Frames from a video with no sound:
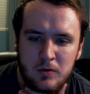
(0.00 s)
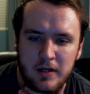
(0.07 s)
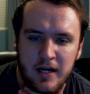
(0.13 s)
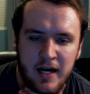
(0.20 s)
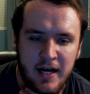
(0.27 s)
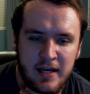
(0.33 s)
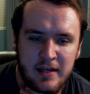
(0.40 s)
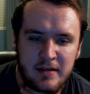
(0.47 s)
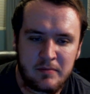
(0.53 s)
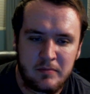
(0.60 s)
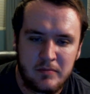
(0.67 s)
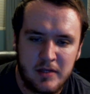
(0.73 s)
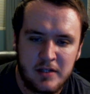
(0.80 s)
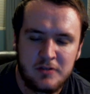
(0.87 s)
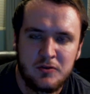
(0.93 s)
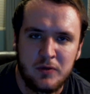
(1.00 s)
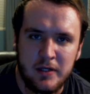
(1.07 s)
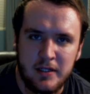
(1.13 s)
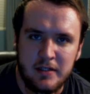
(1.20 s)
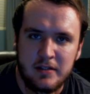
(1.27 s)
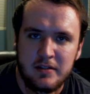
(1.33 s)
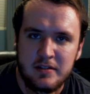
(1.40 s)
I am
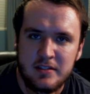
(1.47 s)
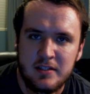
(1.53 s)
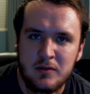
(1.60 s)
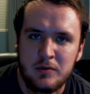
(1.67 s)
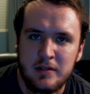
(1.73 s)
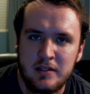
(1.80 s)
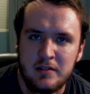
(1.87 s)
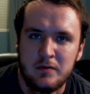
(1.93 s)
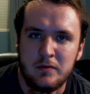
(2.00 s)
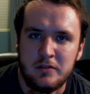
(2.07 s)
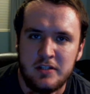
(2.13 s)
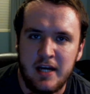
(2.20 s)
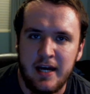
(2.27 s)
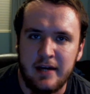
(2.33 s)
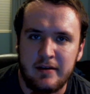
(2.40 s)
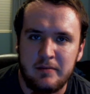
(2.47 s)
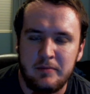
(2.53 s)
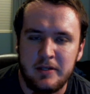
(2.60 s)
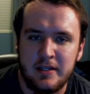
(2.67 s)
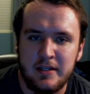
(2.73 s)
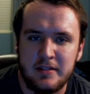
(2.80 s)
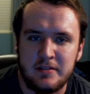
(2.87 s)
intrigued to see what they do with Jack,
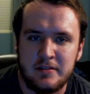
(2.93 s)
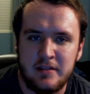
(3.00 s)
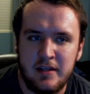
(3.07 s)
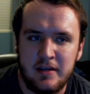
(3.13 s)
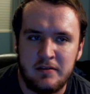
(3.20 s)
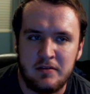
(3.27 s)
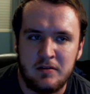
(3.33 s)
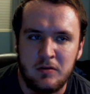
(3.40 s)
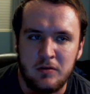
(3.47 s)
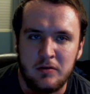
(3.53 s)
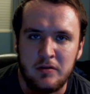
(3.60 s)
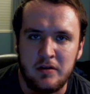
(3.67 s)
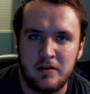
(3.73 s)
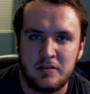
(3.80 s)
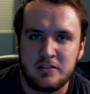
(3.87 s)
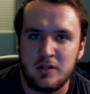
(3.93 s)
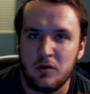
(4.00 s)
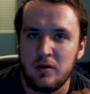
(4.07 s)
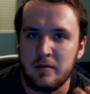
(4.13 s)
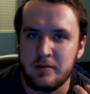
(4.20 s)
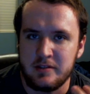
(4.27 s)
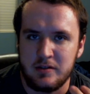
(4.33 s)
because they clearly show
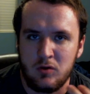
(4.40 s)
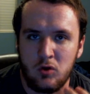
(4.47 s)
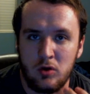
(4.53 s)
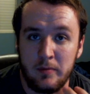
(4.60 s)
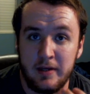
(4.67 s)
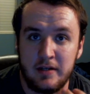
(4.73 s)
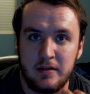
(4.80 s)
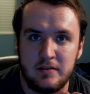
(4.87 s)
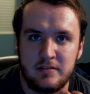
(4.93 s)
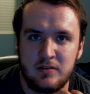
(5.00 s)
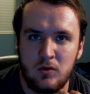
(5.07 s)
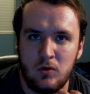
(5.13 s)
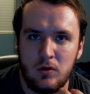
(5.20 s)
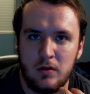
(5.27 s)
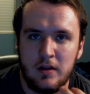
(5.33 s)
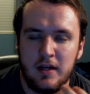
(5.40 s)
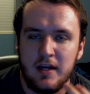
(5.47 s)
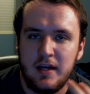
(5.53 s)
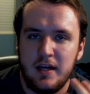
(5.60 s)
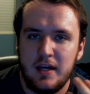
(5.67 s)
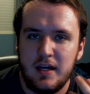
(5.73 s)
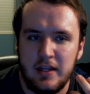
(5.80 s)
him as a tormented soul,
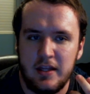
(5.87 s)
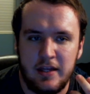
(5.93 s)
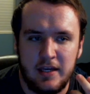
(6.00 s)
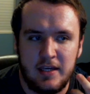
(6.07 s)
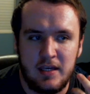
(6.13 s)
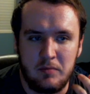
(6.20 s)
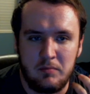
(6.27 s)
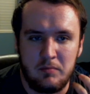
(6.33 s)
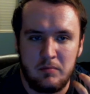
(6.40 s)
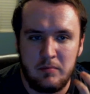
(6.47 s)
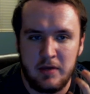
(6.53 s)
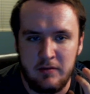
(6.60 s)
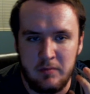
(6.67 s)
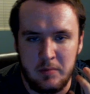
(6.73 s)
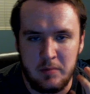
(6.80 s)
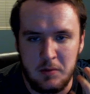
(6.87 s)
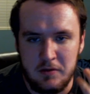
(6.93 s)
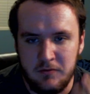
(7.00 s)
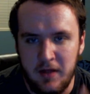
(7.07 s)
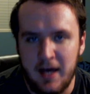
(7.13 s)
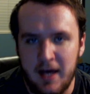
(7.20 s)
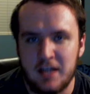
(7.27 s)
and they keep giving him these
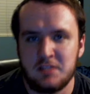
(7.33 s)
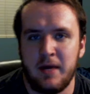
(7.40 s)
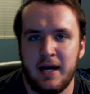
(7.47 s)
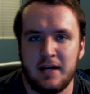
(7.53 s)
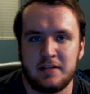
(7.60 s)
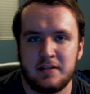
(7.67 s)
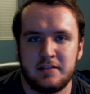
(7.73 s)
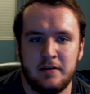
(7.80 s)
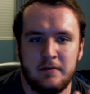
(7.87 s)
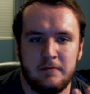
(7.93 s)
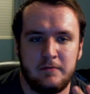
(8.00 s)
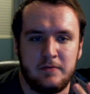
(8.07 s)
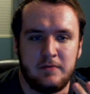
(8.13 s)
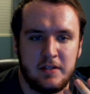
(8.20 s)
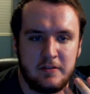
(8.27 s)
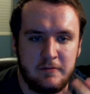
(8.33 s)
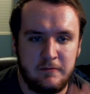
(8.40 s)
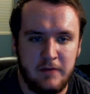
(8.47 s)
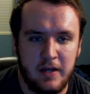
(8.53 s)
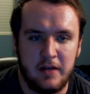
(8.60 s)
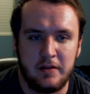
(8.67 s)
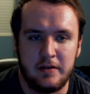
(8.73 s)
flashbacks of his
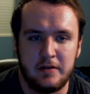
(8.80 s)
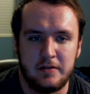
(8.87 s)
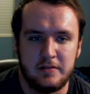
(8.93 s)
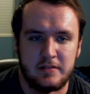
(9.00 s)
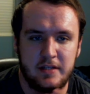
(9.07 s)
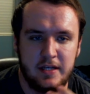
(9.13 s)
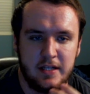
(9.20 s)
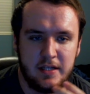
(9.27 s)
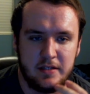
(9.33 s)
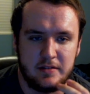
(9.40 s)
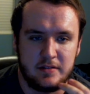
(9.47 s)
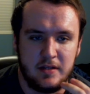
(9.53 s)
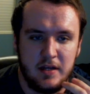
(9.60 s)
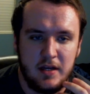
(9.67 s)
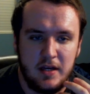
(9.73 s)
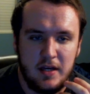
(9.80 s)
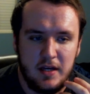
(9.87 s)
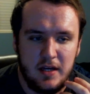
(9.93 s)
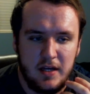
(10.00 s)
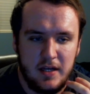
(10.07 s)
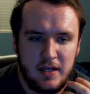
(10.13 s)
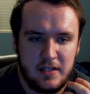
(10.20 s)
failures and
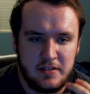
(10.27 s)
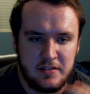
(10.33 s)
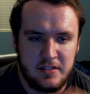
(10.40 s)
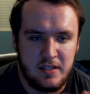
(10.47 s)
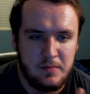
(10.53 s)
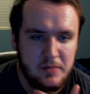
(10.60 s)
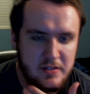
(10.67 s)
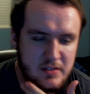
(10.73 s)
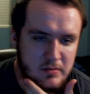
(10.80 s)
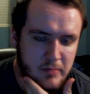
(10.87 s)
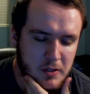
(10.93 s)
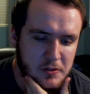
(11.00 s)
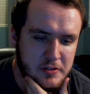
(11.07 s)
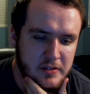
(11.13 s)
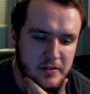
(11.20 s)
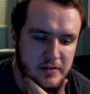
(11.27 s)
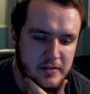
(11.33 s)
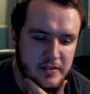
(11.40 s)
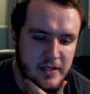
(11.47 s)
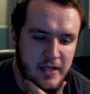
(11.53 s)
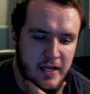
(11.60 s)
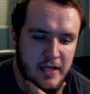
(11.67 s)
his deepest
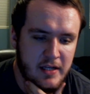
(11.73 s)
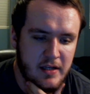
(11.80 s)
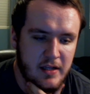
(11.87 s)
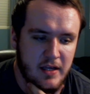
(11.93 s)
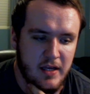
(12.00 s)
emotions. And